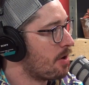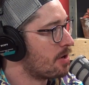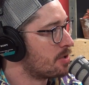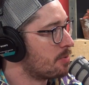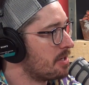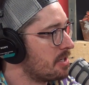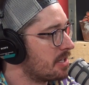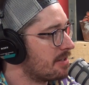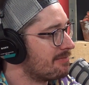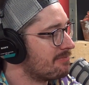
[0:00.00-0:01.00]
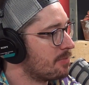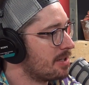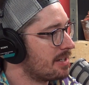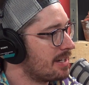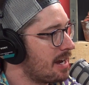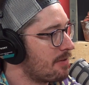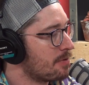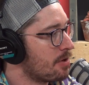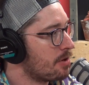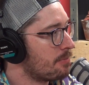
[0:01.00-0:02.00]
approach where you can
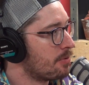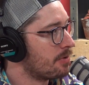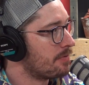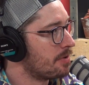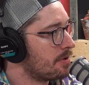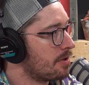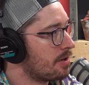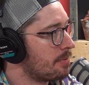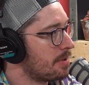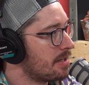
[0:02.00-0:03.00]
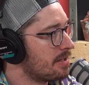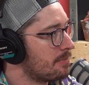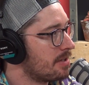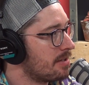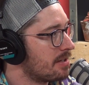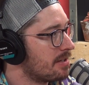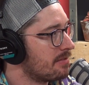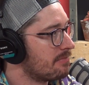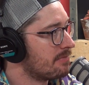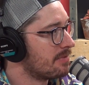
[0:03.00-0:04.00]
have your own point of view and your own opinion, but you
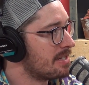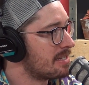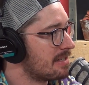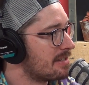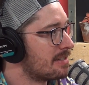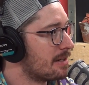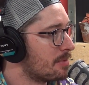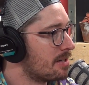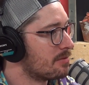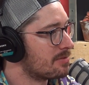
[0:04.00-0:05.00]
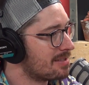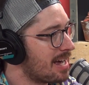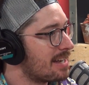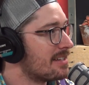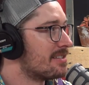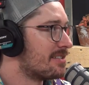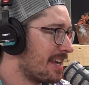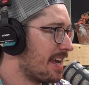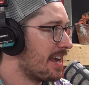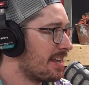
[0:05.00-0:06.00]
can listen to someone else's,
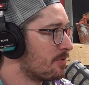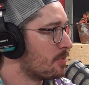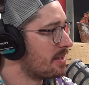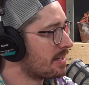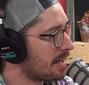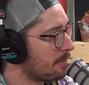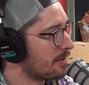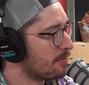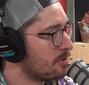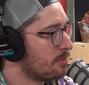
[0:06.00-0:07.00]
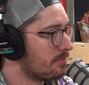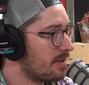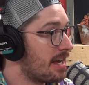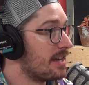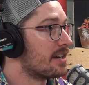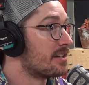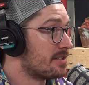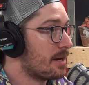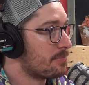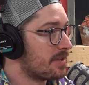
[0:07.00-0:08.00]
understand where they're coming from, and
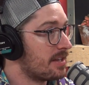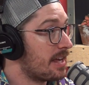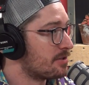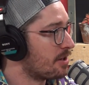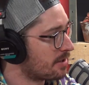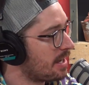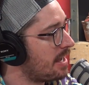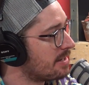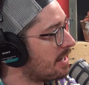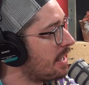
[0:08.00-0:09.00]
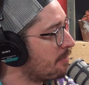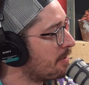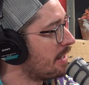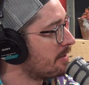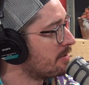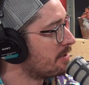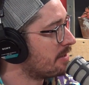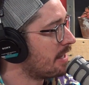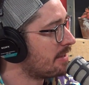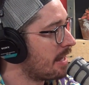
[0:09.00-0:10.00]
accept that that's okay to have
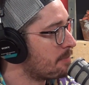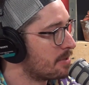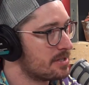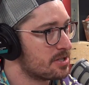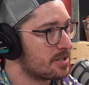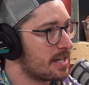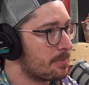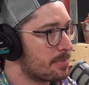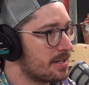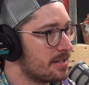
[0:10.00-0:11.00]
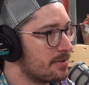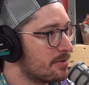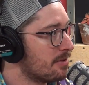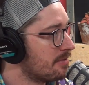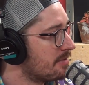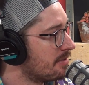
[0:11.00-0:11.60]
that position, that opinion, right?